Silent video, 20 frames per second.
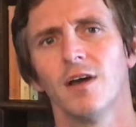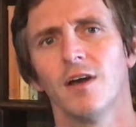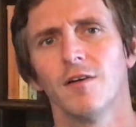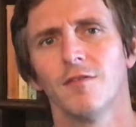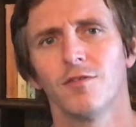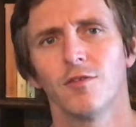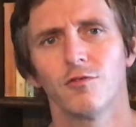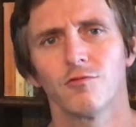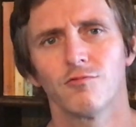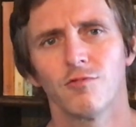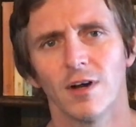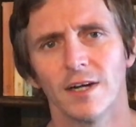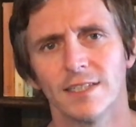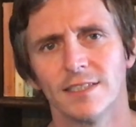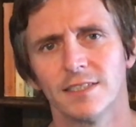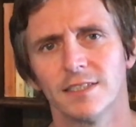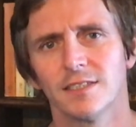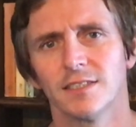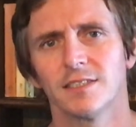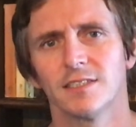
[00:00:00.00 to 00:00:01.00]
for
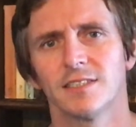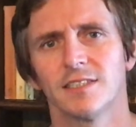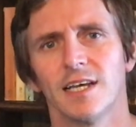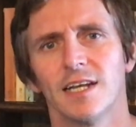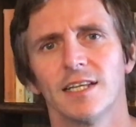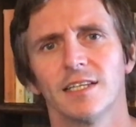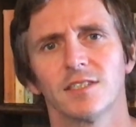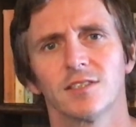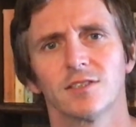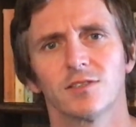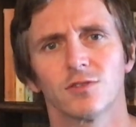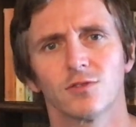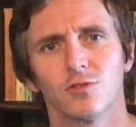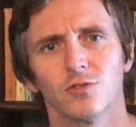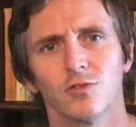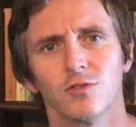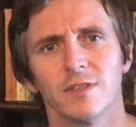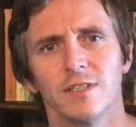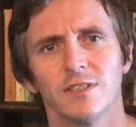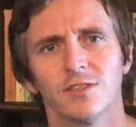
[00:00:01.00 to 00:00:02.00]
writers selling
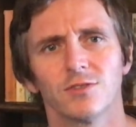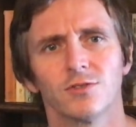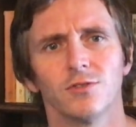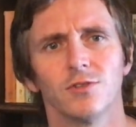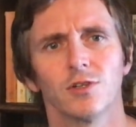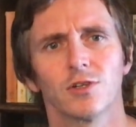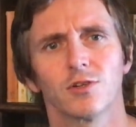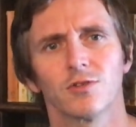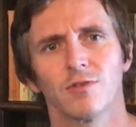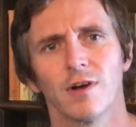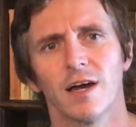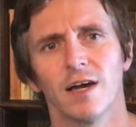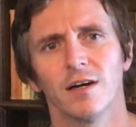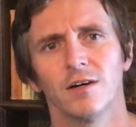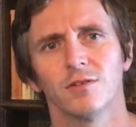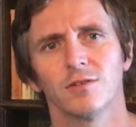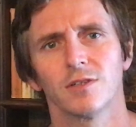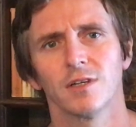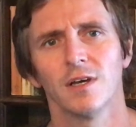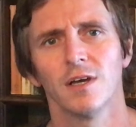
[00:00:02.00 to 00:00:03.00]
stories to the
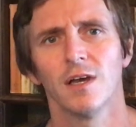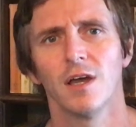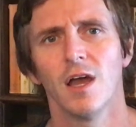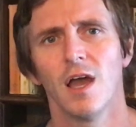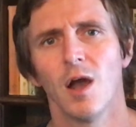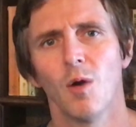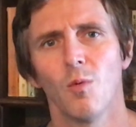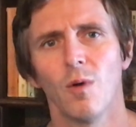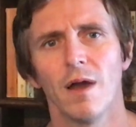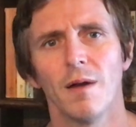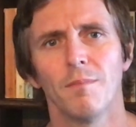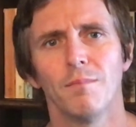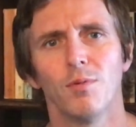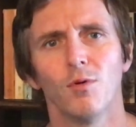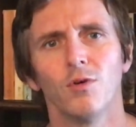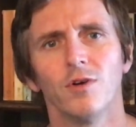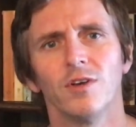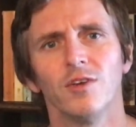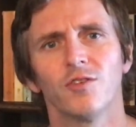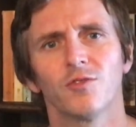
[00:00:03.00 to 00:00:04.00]
crowd where
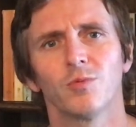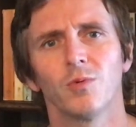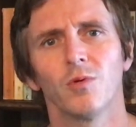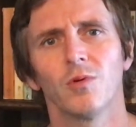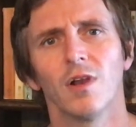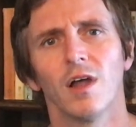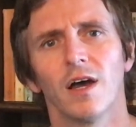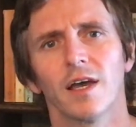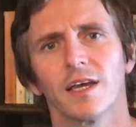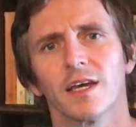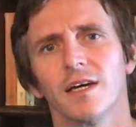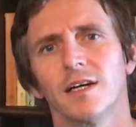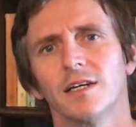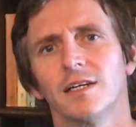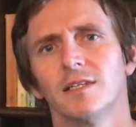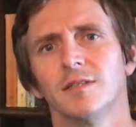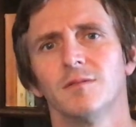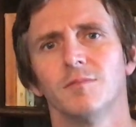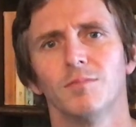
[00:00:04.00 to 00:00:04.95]
boys will like her,